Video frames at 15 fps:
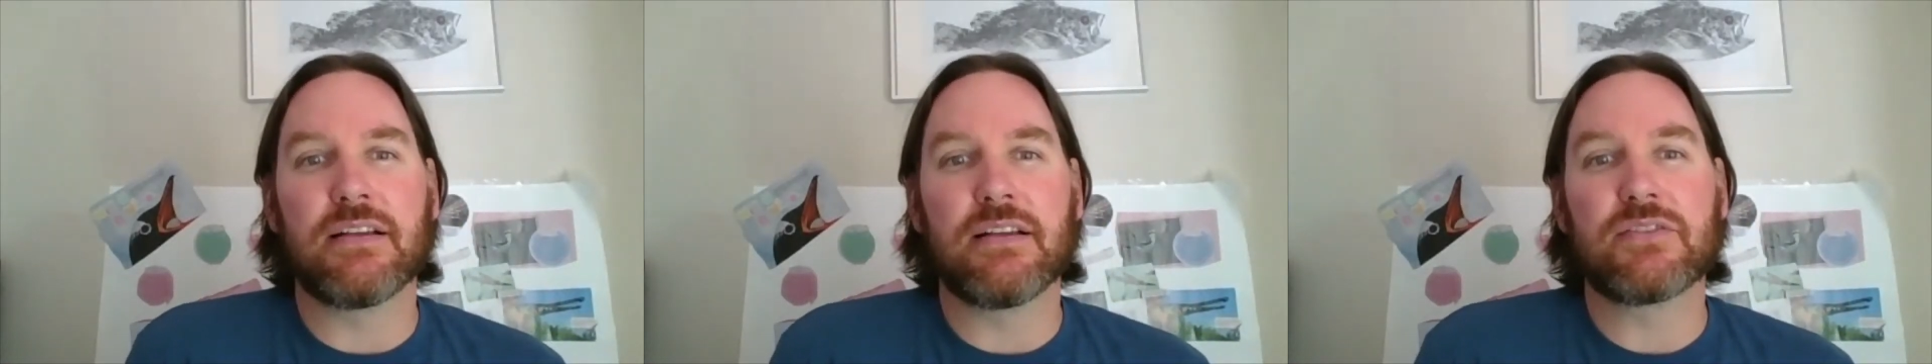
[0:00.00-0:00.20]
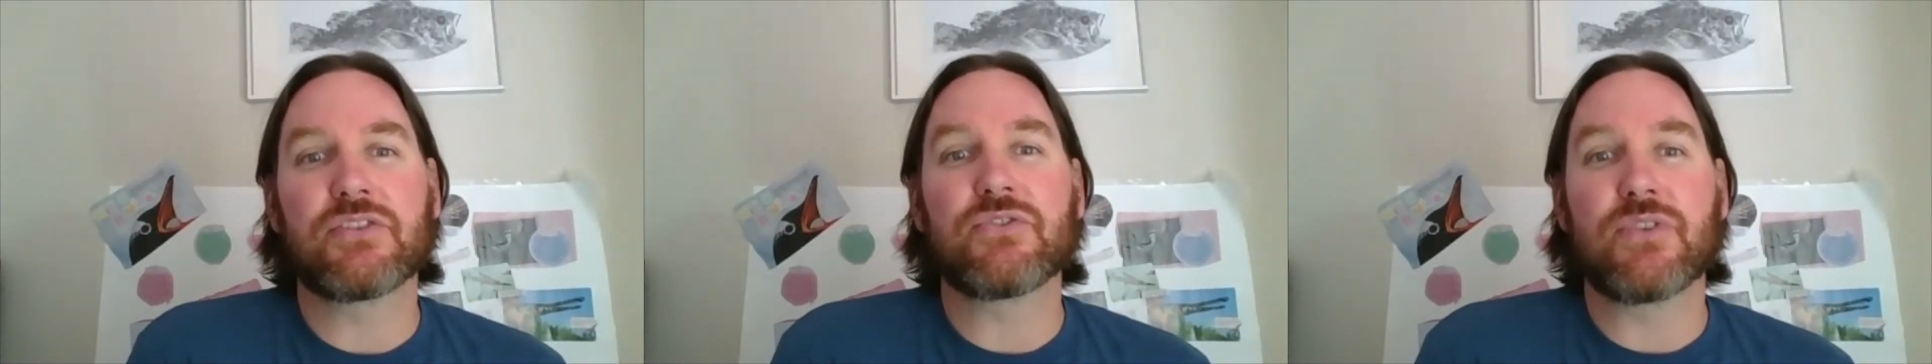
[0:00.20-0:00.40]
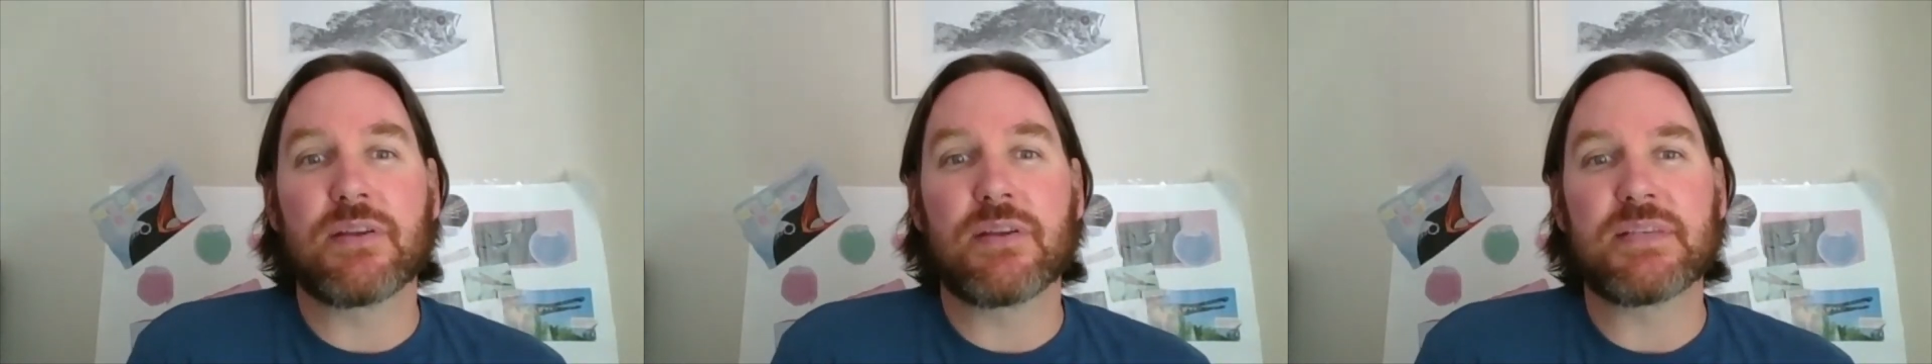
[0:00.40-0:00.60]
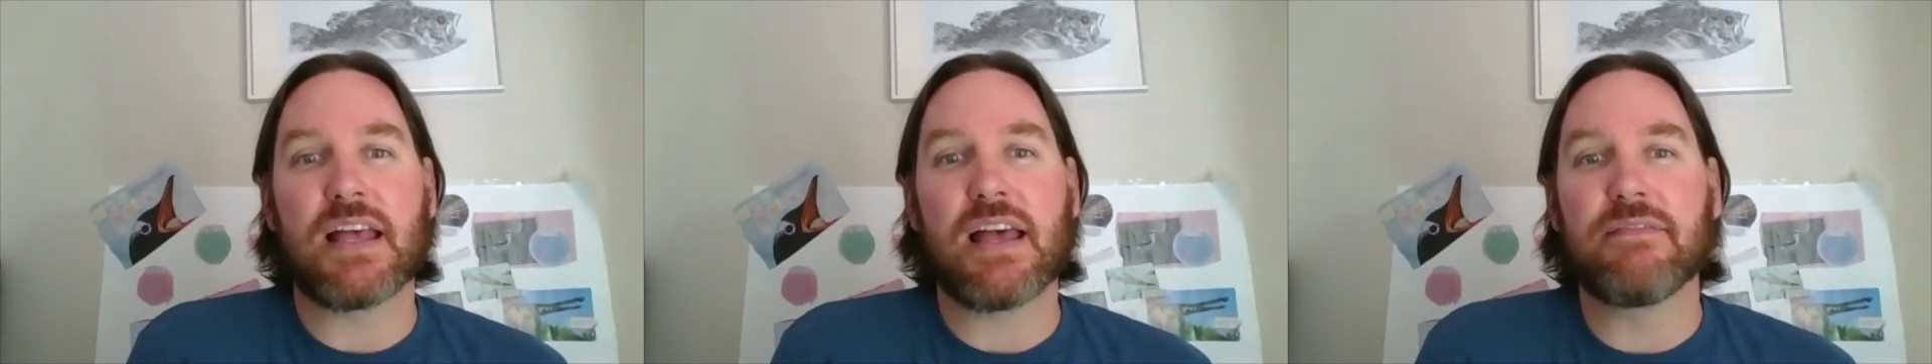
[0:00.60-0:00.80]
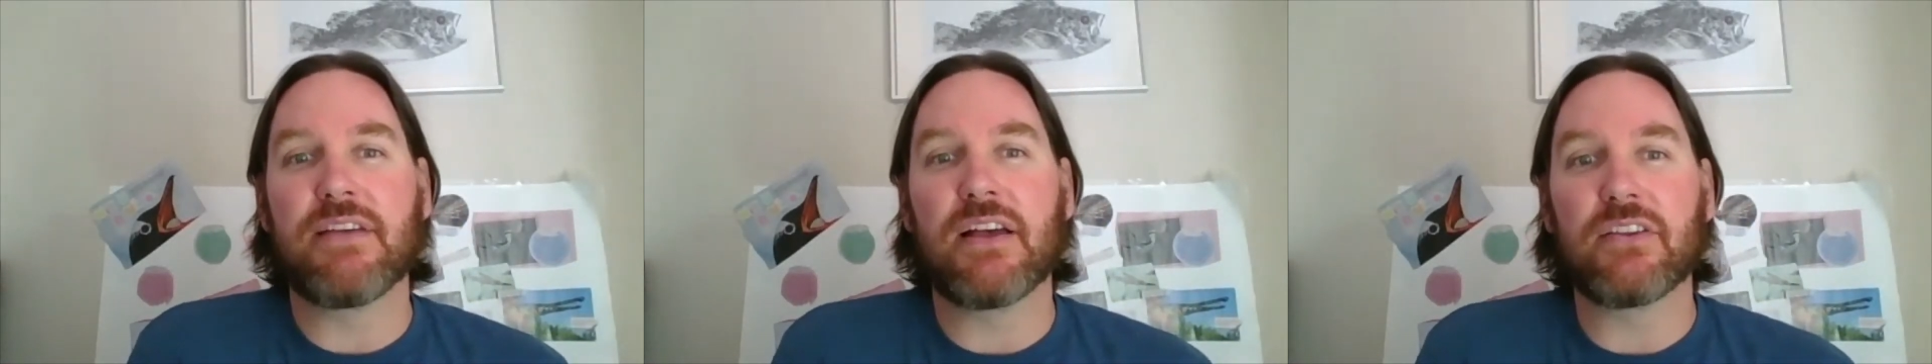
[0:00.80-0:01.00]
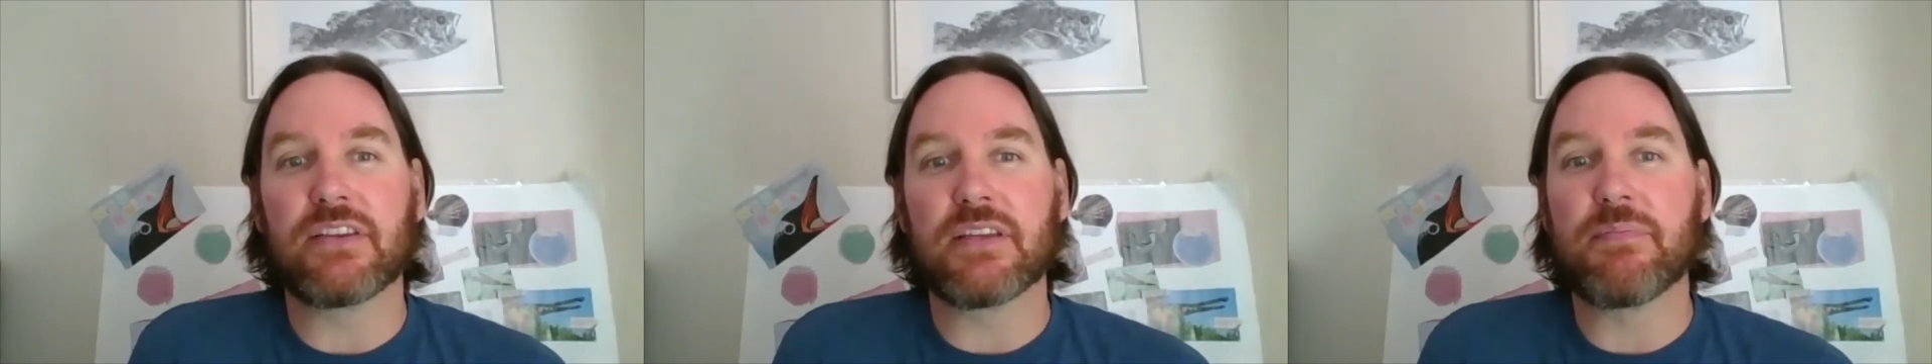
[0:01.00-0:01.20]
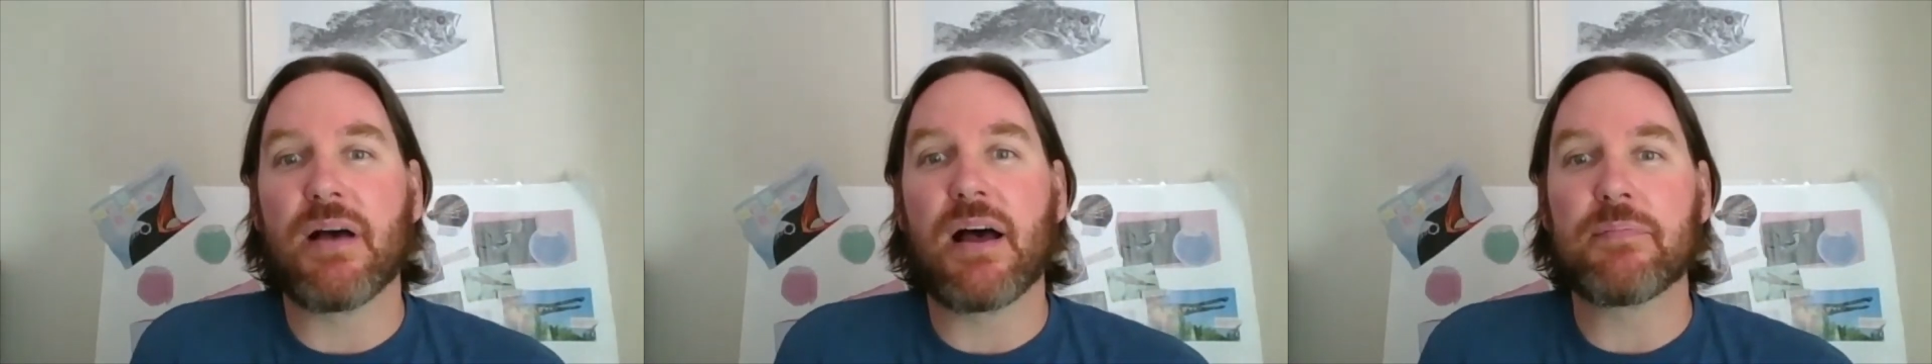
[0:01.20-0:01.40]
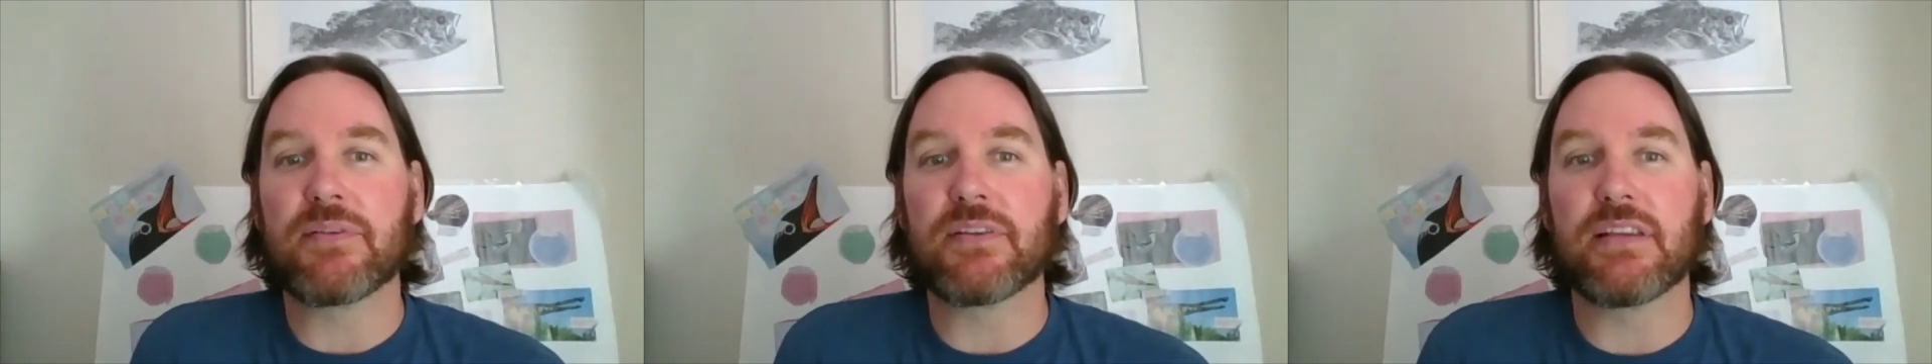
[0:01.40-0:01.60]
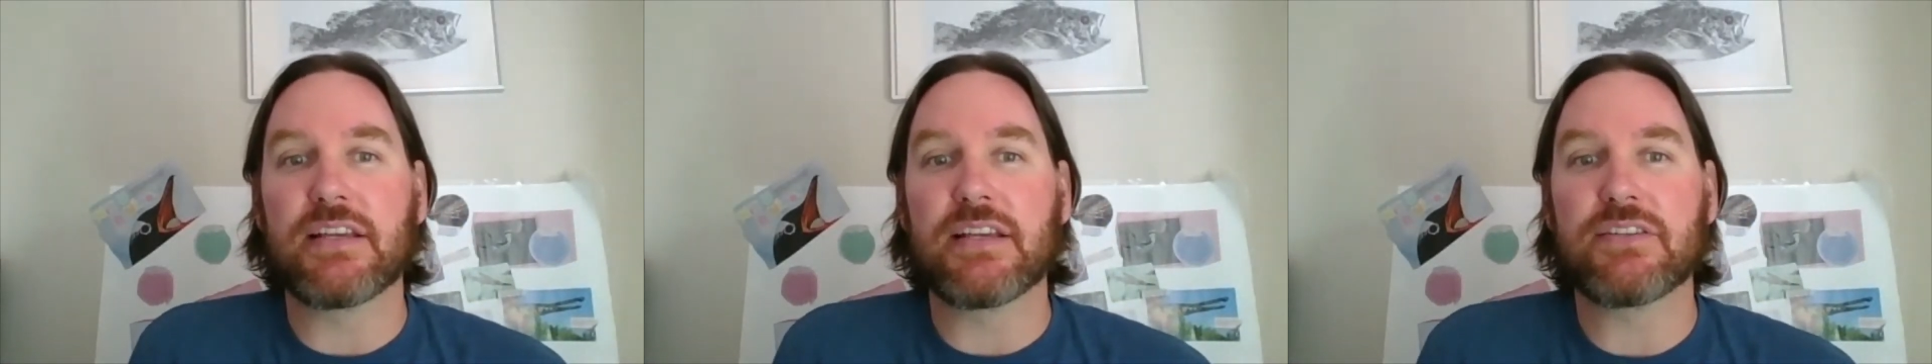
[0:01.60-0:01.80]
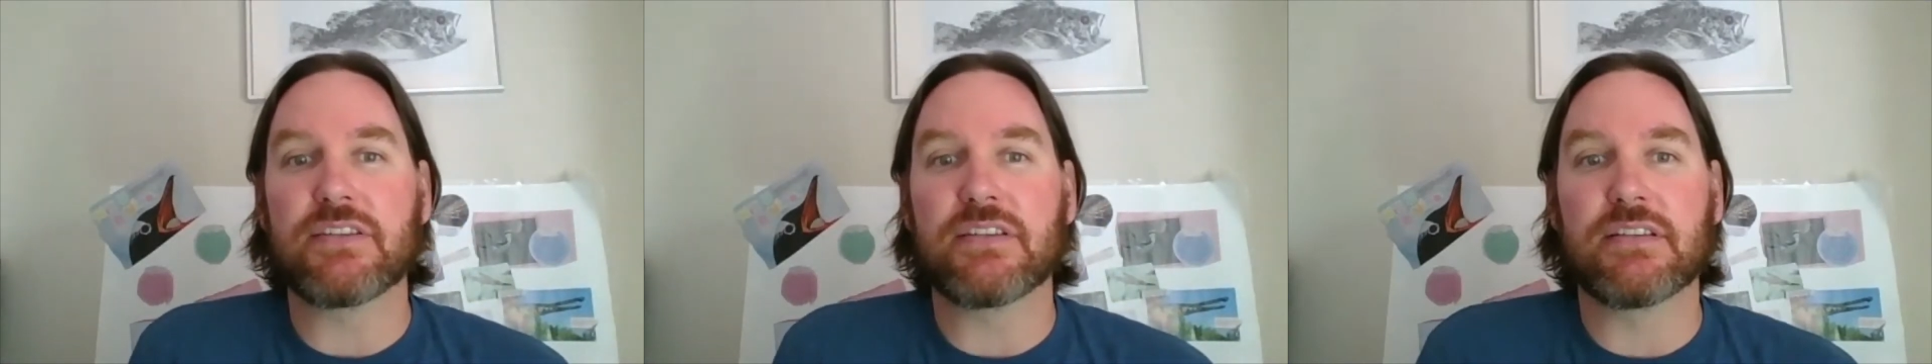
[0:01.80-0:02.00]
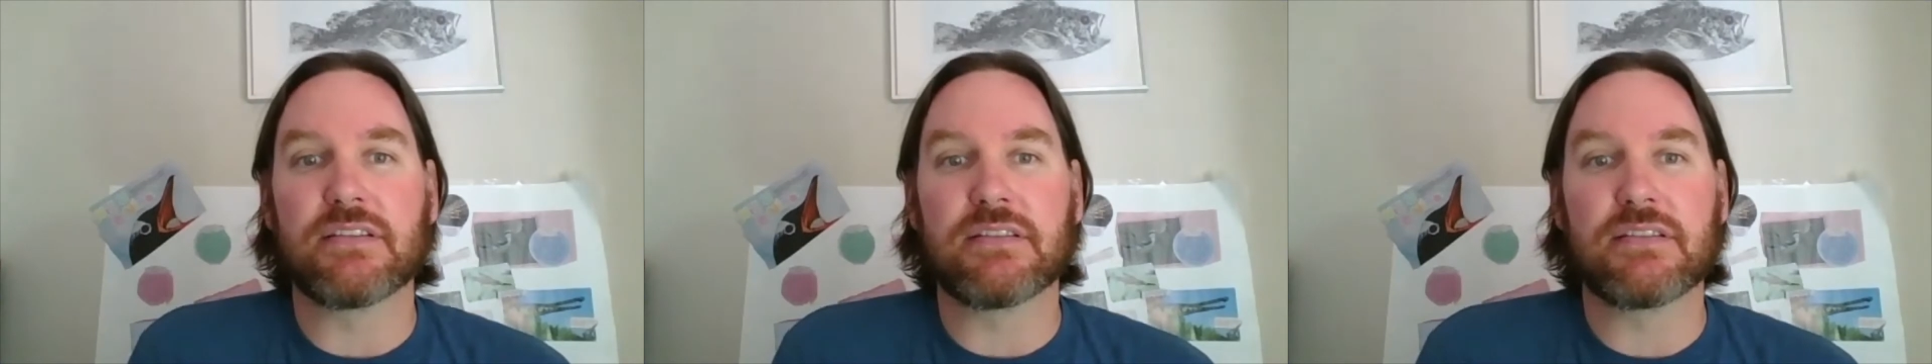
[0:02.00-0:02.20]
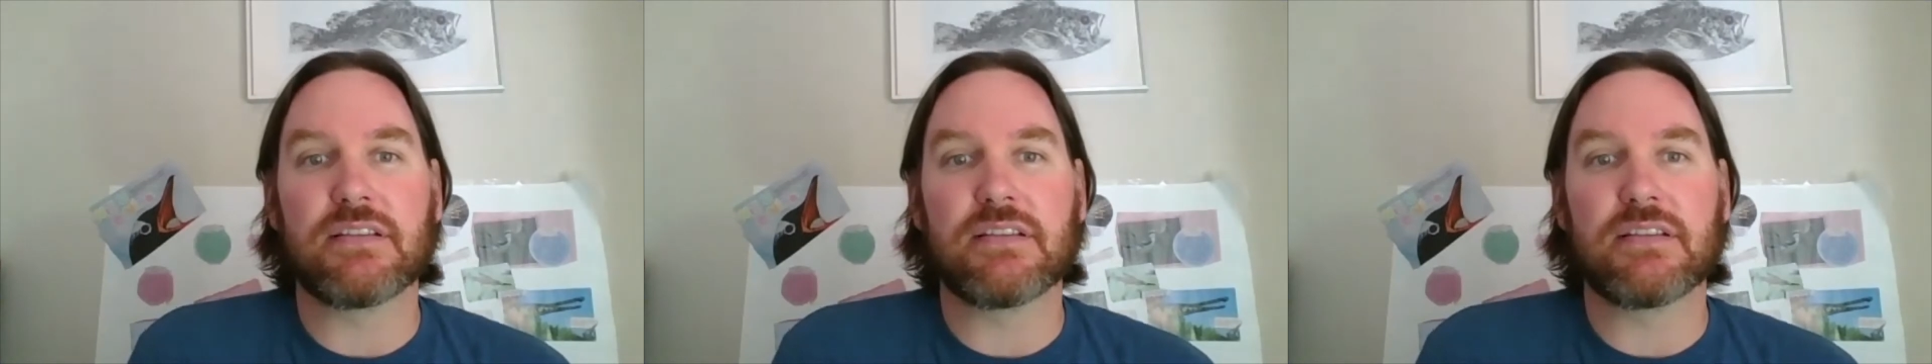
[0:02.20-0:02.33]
streams that have healthy populations of